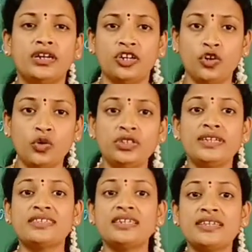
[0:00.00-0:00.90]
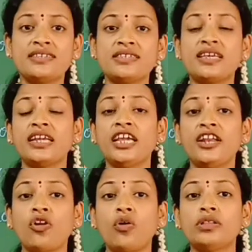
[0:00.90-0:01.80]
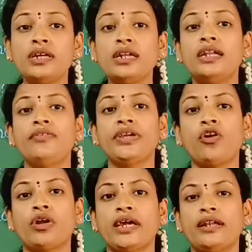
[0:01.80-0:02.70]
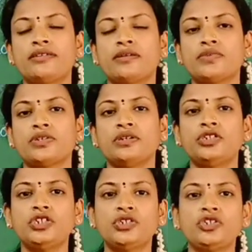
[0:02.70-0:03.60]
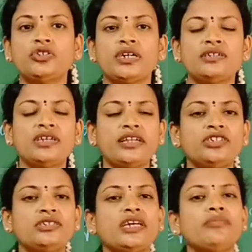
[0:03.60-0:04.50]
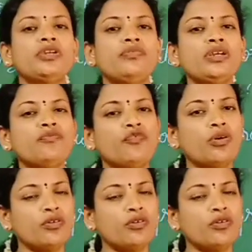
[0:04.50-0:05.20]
growth is necessary in all the living organisms. Just I am giving